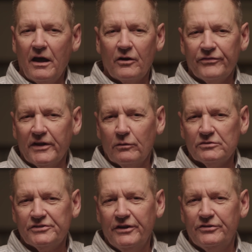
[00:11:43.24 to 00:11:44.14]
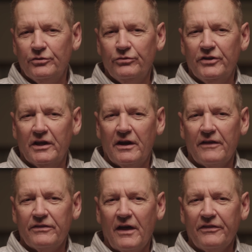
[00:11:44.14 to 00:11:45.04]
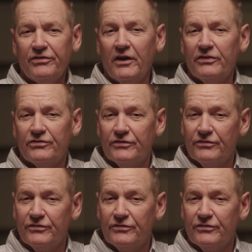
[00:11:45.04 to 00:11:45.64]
I don't think it was an issue then. I think